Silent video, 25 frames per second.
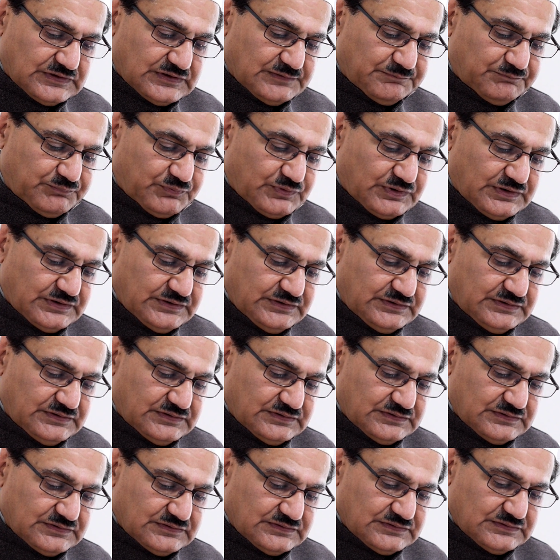
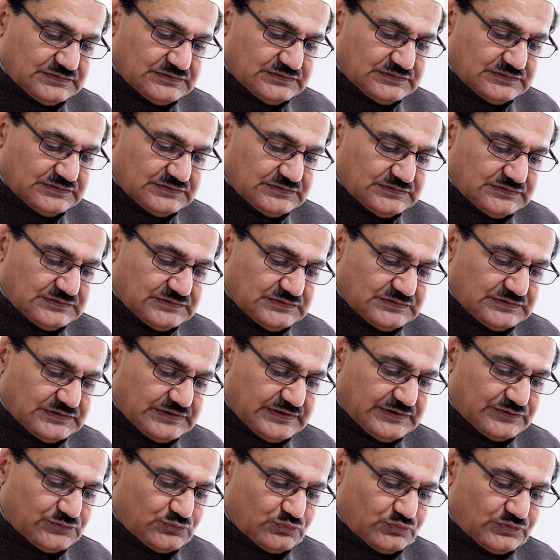upright,
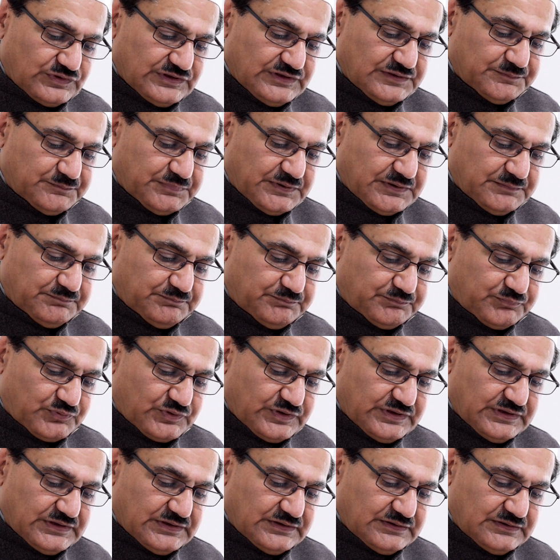and to keep up
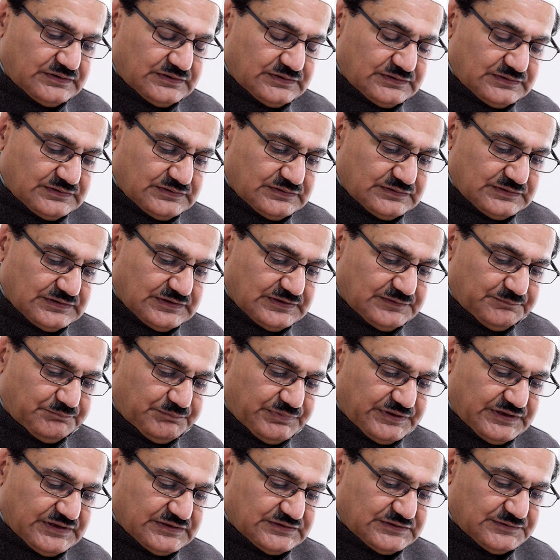prayer
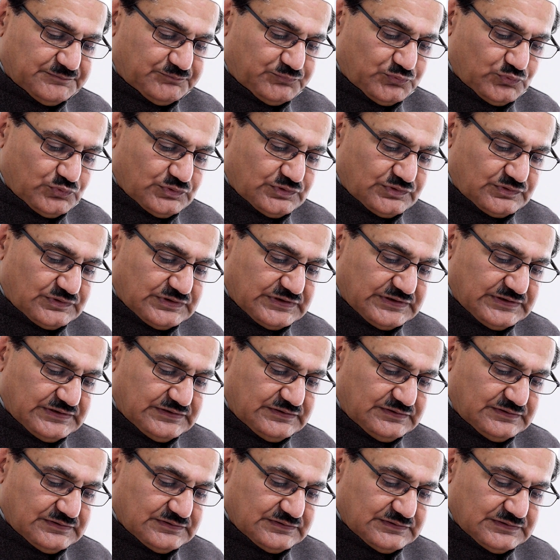and pay the poor
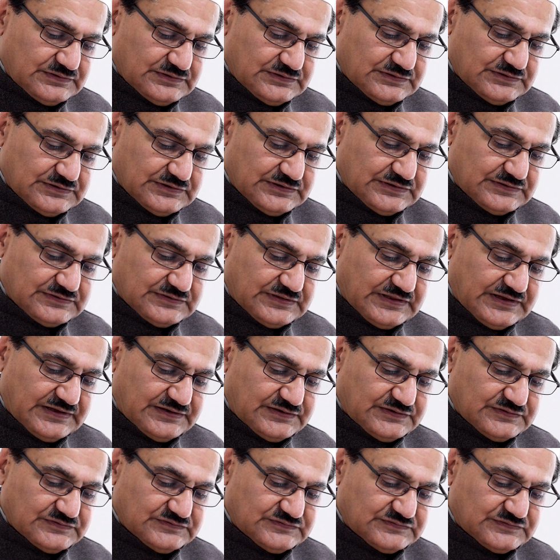rate, and
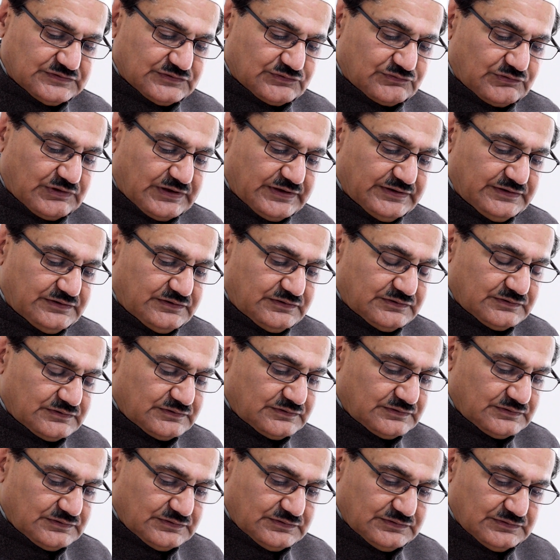that is the right
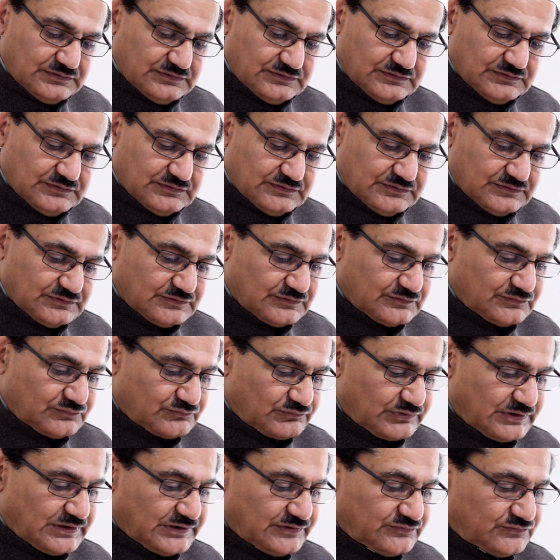
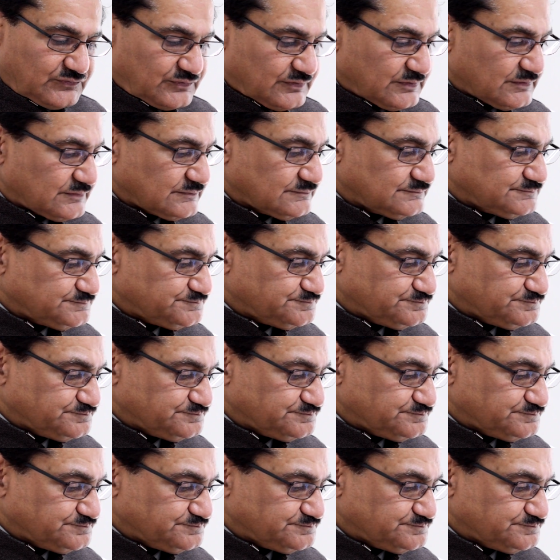religion.